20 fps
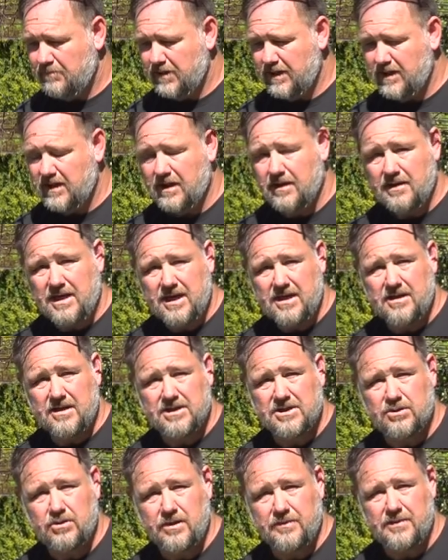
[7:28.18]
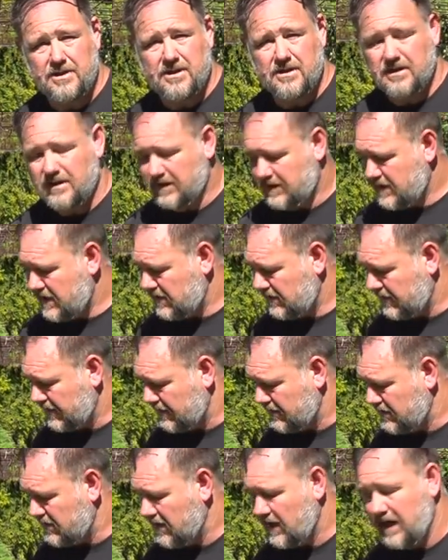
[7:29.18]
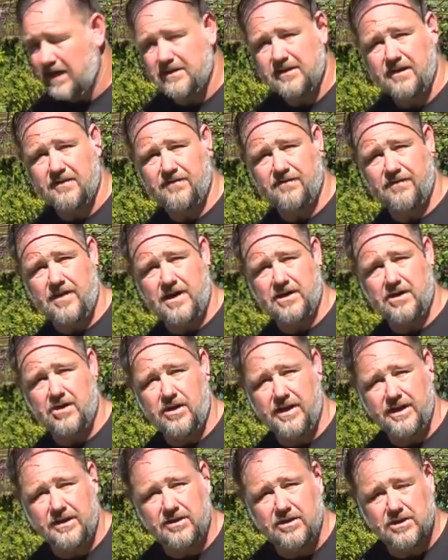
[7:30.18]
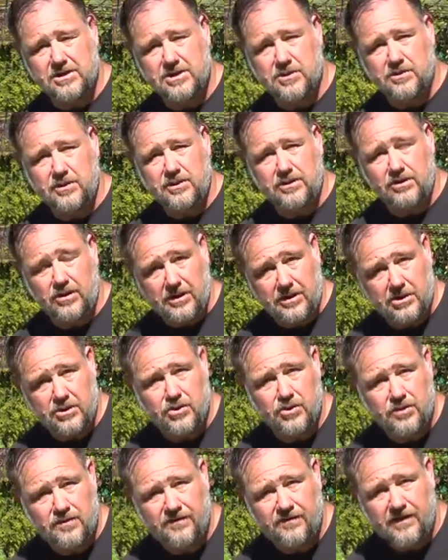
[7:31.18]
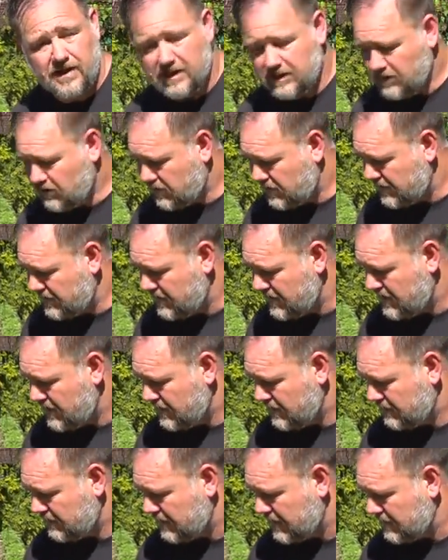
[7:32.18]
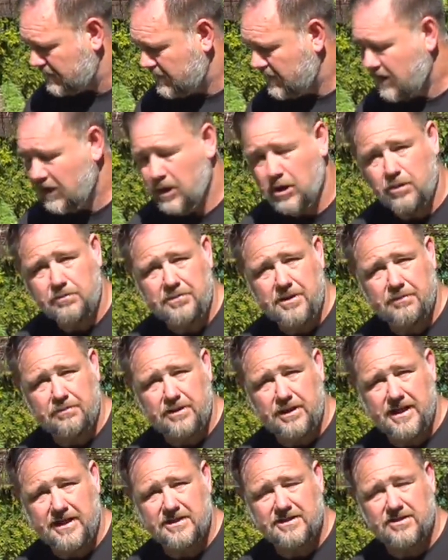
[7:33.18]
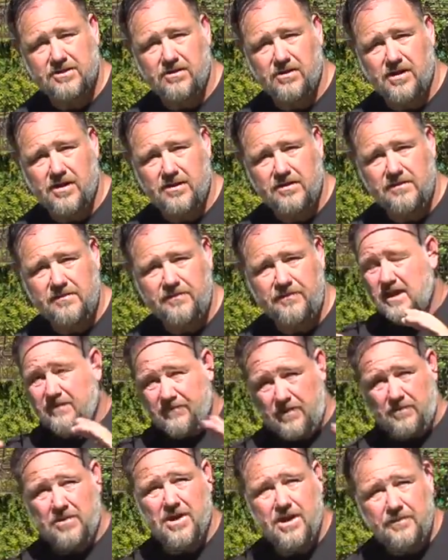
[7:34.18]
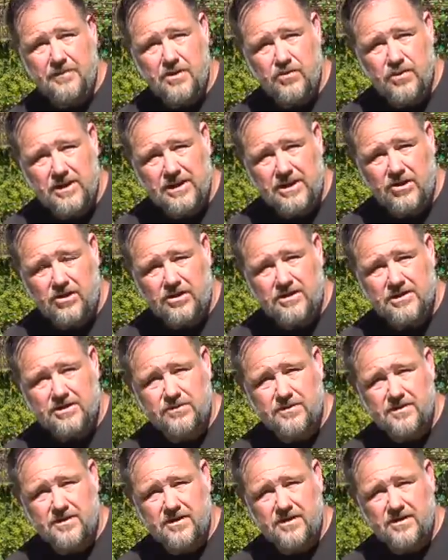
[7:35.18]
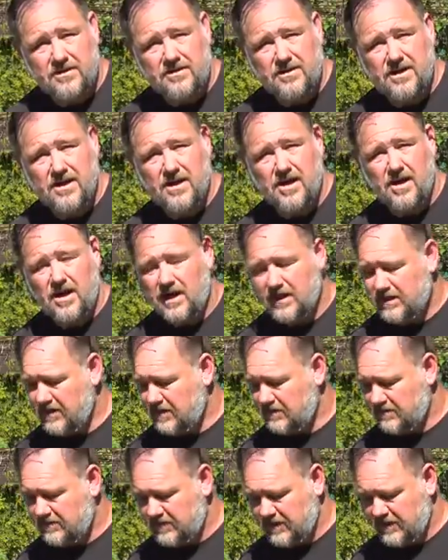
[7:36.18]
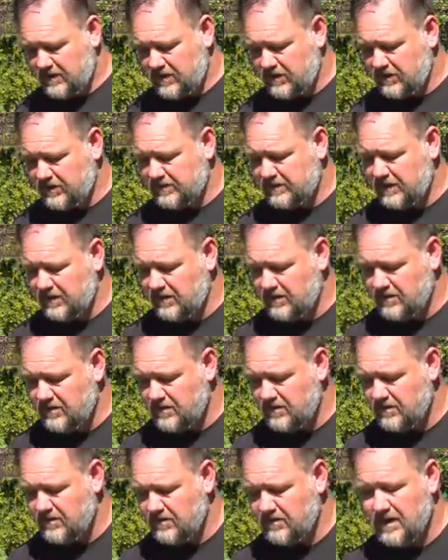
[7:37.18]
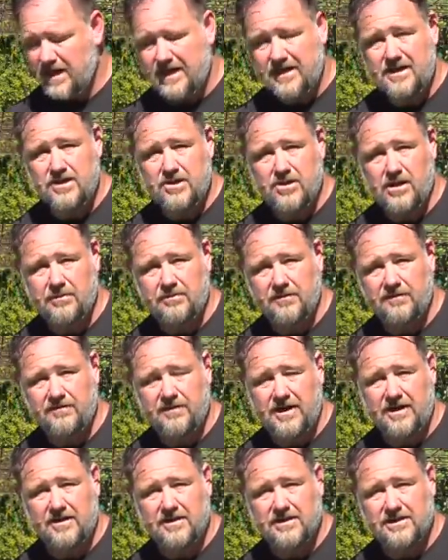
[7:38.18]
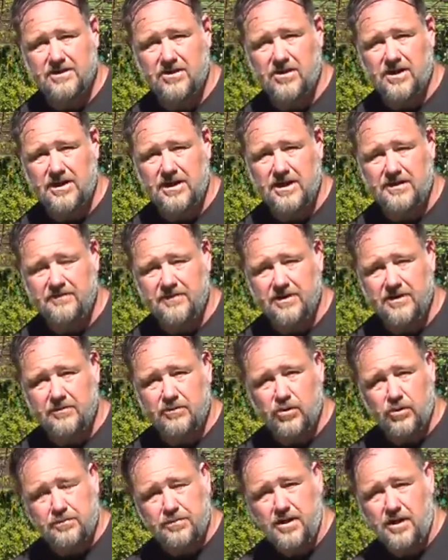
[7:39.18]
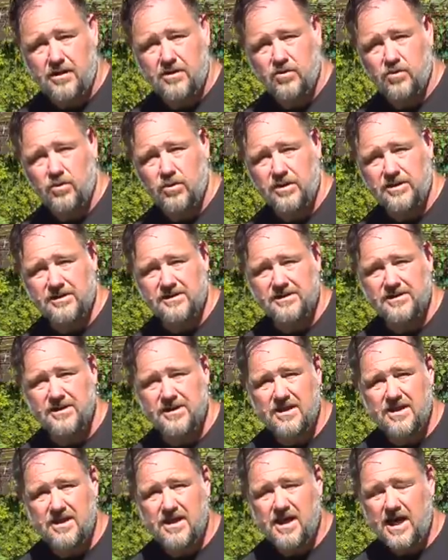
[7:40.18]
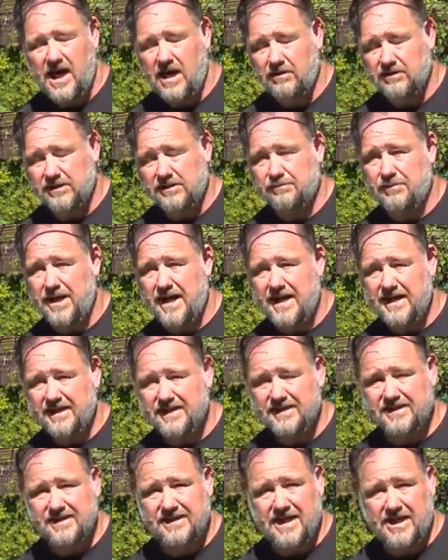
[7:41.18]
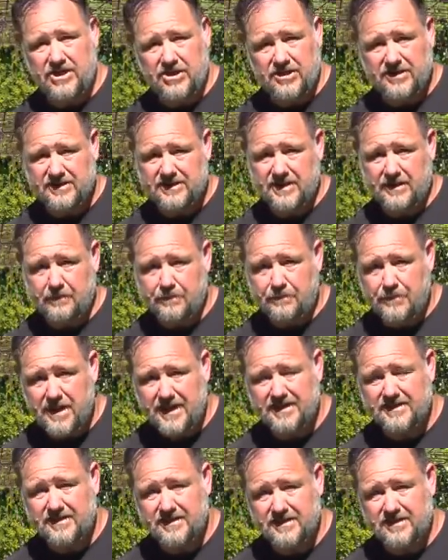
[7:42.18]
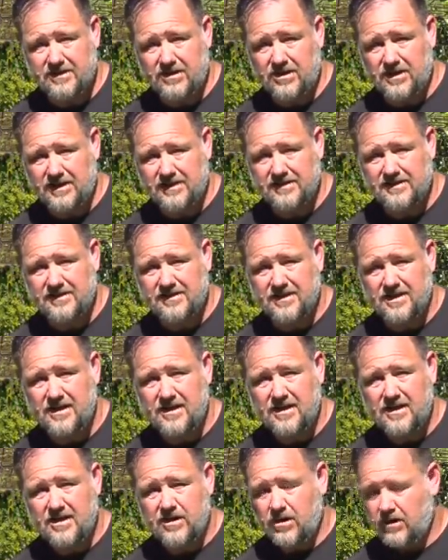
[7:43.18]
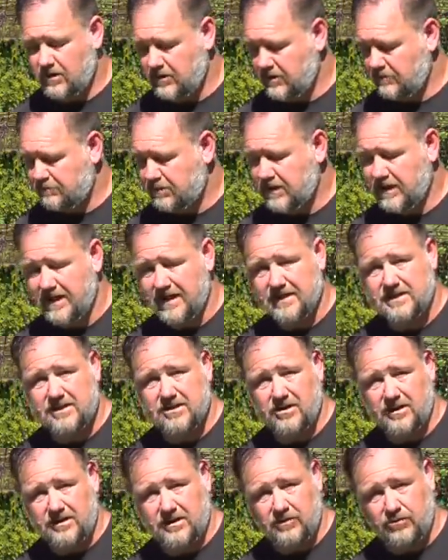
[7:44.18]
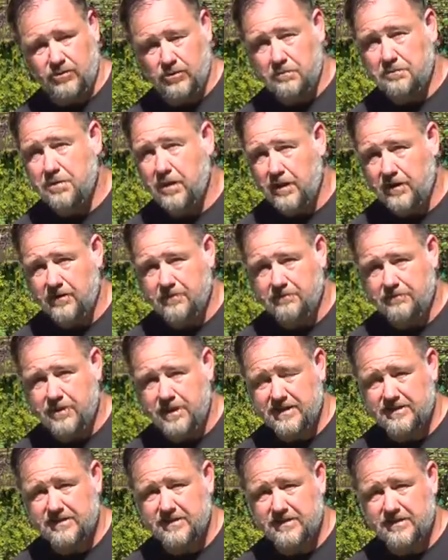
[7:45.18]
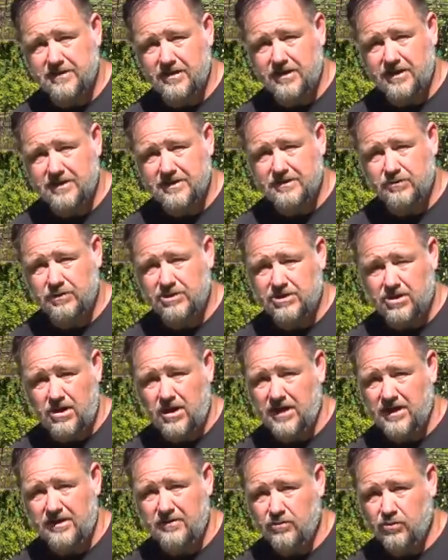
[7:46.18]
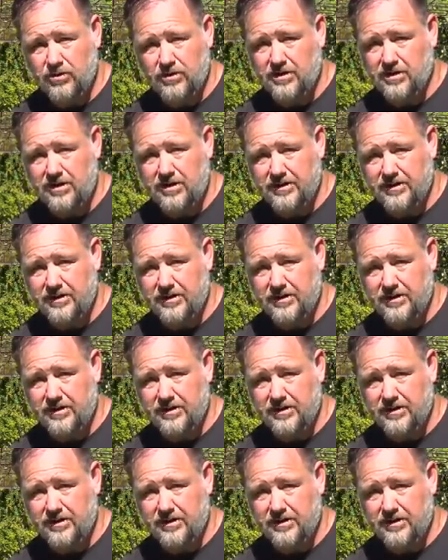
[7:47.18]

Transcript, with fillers: be indiscriminate in killing other fungi in the soil, like good fungi that help your plants grow. If I'm going to be really honest with you, I don't think using any type of fungicide, even the more potent ones, are as bad as, say, using pesticides on your plants, like the real potent pesticides, which I wouldn't